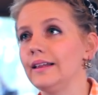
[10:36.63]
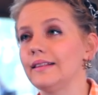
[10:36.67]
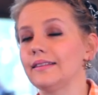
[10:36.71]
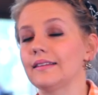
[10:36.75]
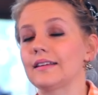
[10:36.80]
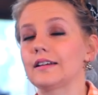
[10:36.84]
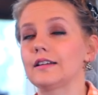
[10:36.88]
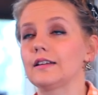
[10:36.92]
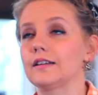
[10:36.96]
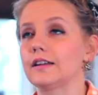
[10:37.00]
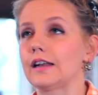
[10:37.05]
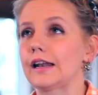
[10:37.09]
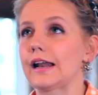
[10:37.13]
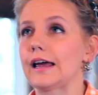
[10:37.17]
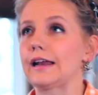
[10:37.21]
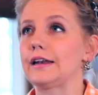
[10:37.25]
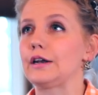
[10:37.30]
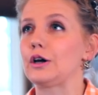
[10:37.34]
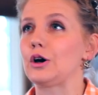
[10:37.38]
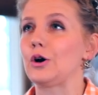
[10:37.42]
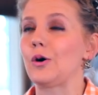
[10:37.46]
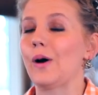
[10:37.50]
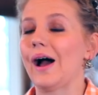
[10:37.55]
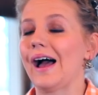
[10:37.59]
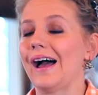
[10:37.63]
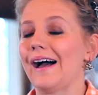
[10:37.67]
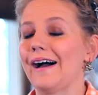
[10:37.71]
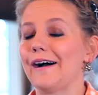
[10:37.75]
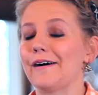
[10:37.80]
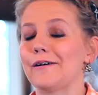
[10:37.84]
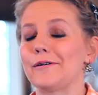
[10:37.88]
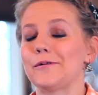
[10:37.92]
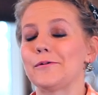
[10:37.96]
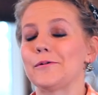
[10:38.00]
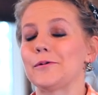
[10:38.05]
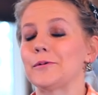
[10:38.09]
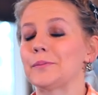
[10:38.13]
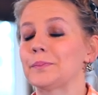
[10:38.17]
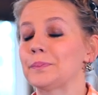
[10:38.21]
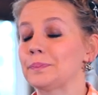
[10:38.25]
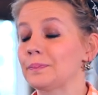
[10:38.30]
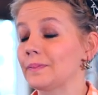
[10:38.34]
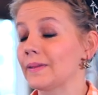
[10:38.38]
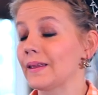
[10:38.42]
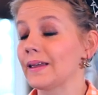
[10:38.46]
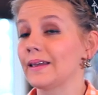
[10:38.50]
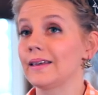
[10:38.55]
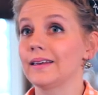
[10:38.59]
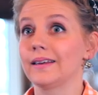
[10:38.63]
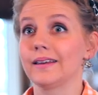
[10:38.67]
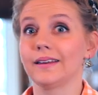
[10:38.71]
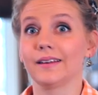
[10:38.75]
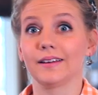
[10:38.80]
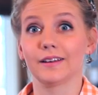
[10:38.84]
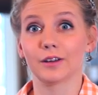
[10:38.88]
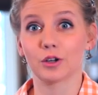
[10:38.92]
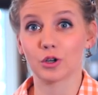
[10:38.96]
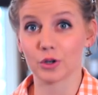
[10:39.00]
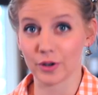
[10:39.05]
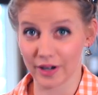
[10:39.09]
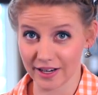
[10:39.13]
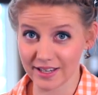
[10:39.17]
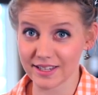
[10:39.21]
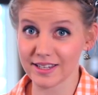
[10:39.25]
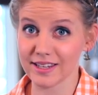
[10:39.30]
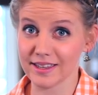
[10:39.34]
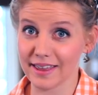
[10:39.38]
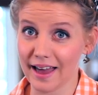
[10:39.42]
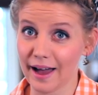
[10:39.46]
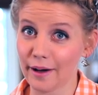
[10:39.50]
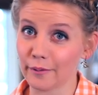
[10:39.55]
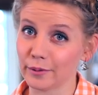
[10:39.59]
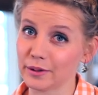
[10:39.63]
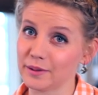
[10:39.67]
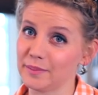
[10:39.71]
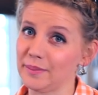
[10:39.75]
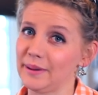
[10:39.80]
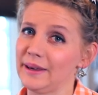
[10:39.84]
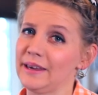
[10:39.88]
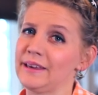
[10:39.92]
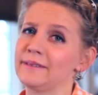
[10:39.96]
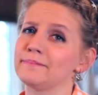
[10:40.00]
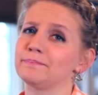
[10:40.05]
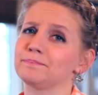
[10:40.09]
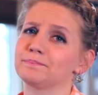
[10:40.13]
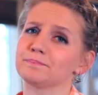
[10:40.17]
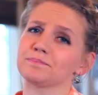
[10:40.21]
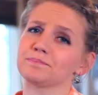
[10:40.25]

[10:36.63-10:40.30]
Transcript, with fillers: Little did I know how crazy that would be.